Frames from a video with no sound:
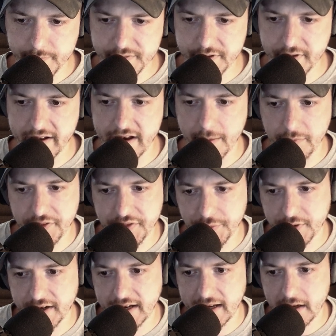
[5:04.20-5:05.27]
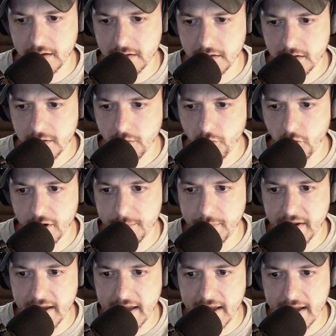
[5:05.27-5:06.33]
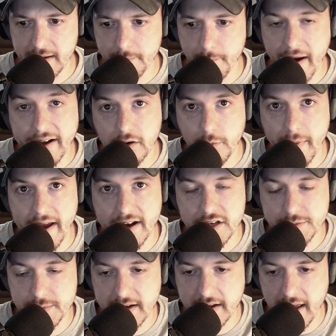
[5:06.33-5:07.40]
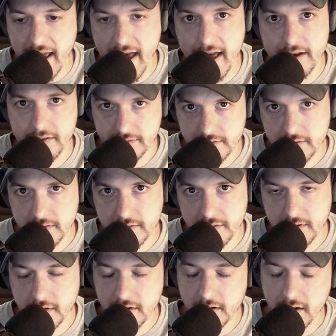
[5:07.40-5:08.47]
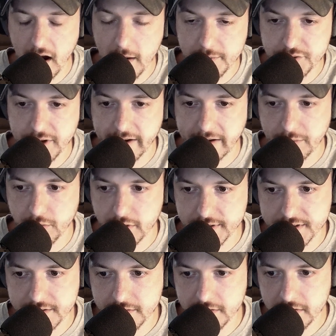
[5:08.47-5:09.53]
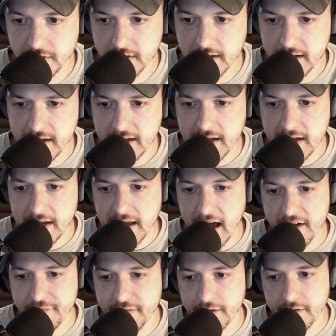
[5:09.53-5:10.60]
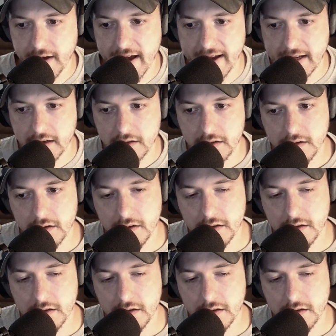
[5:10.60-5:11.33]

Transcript: so then number three would be micromanagement and arbitrary rules. I feel like